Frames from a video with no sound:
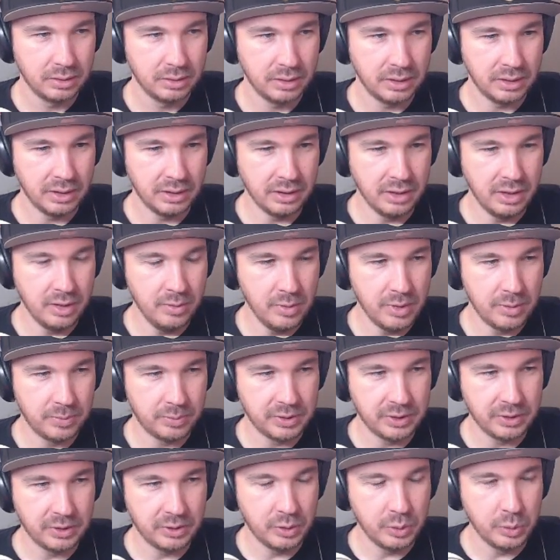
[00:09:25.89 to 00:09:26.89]
Get him up
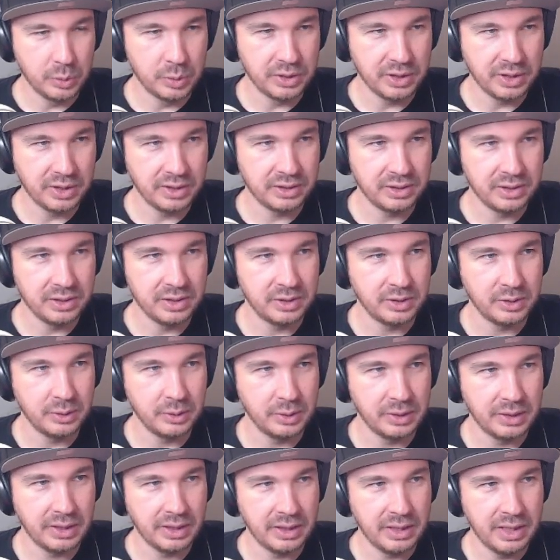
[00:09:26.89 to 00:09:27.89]
to 260 so
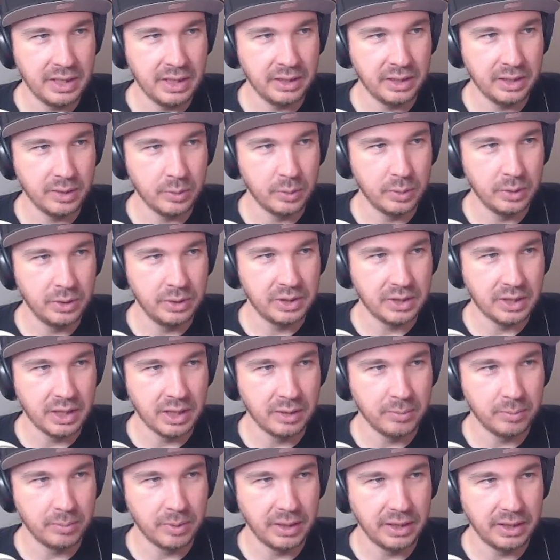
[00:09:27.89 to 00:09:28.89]
that I can't get
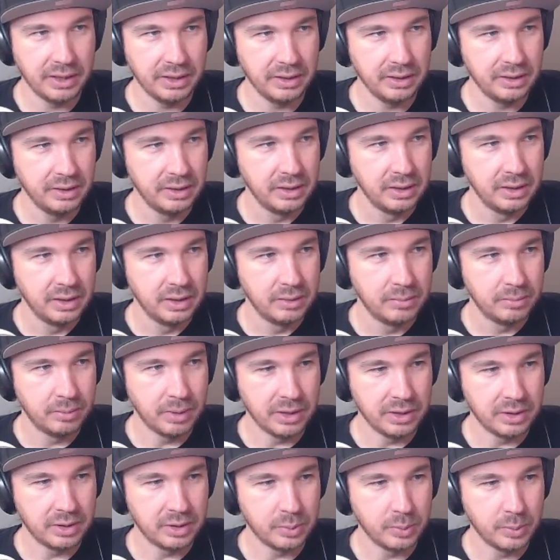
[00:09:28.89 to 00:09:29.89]
one-shot by
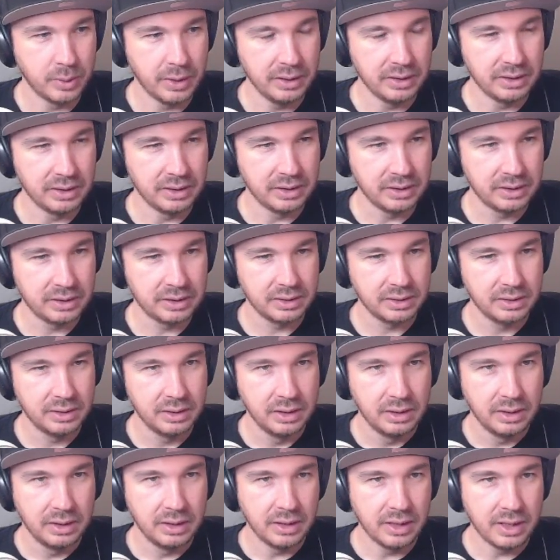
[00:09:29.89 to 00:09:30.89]
his Wellis.
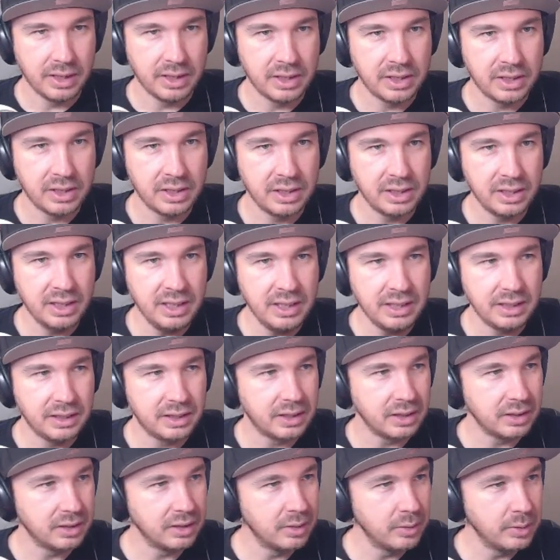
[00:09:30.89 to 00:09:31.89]
And I think,
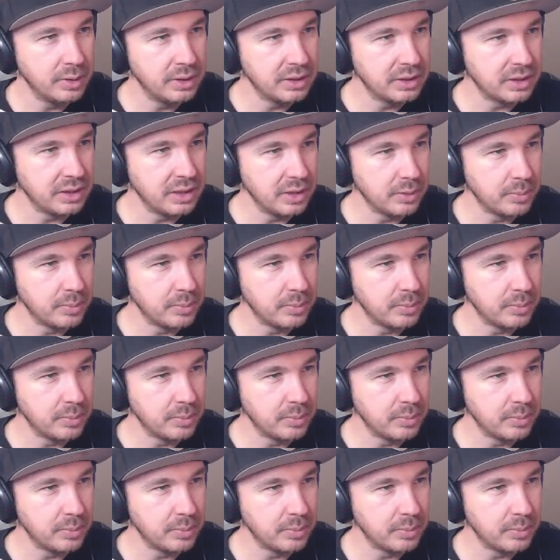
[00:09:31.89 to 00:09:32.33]
what is the,